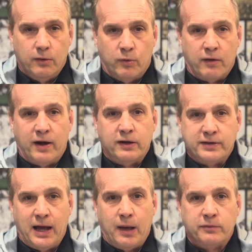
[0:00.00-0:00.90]
One of our
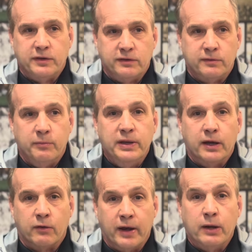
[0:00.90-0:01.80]
jobs is to be a
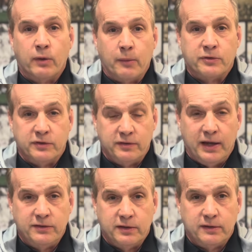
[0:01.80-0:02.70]
great
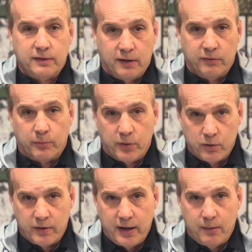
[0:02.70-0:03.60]
representation of the
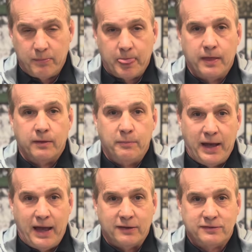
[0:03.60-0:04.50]
program, the
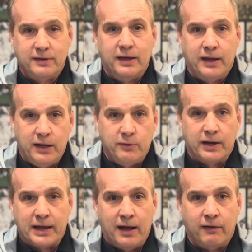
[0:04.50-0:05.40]
past, and Adrian
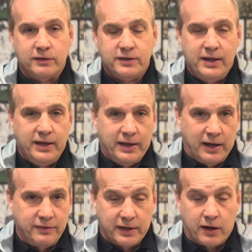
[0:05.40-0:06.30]
College. And
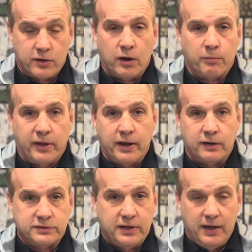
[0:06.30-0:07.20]
I think our current
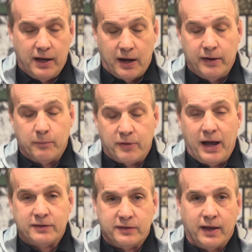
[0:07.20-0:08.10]
players are in
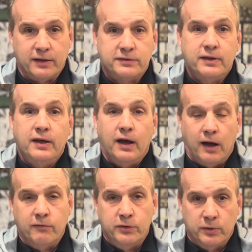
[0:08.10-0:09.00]
process
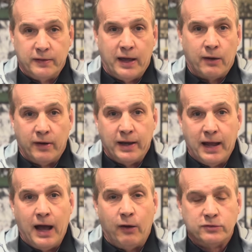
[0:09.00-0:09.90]
of doing that right
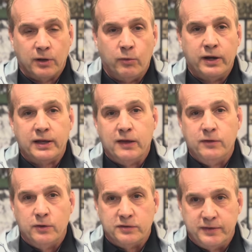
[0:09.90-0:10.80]
now. So I wanted to give
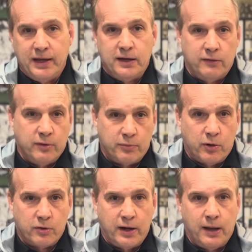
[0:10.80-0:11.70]
you a state of the
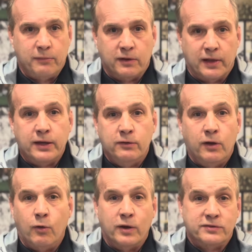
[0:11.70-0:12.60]
program to let you
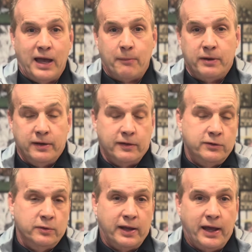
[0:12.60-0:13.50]
know what's happened in the
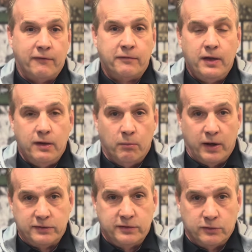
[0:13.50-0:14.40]
two and a half
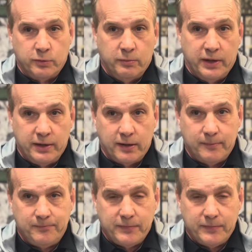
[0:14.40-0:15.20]
months since we've been here.